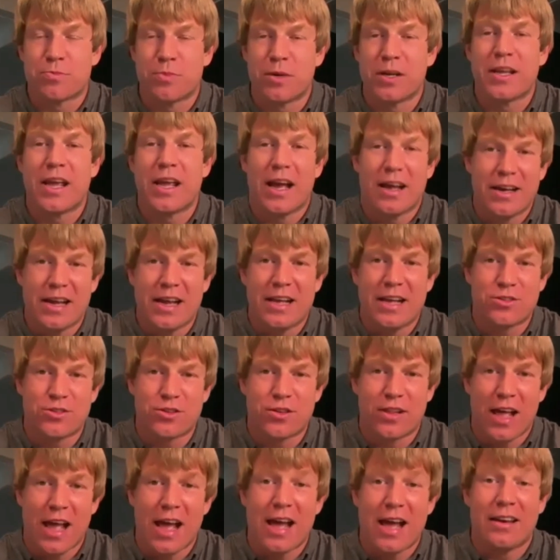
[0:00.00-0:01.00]
But yeah, to
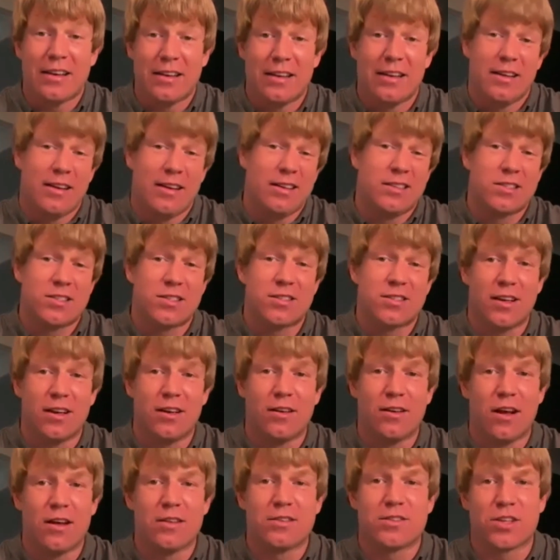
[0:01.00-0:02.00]
answer that, it's
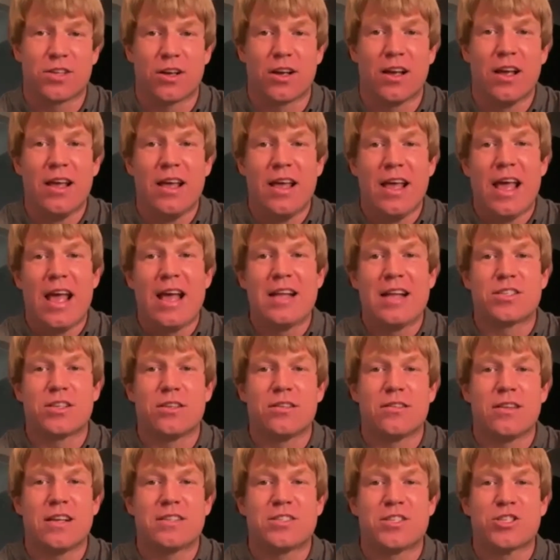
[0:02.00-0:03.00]

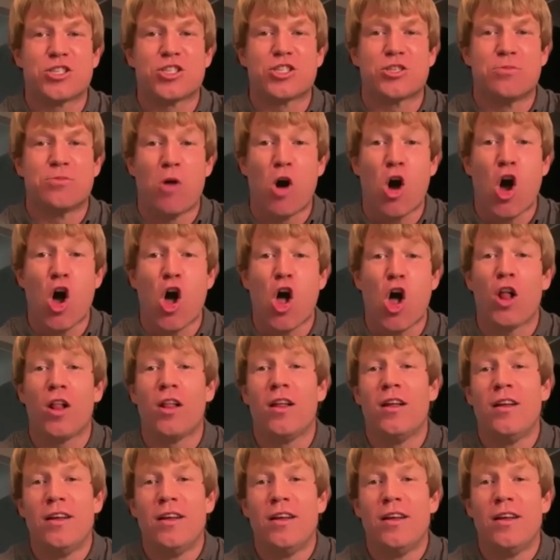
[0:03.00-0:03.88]
a small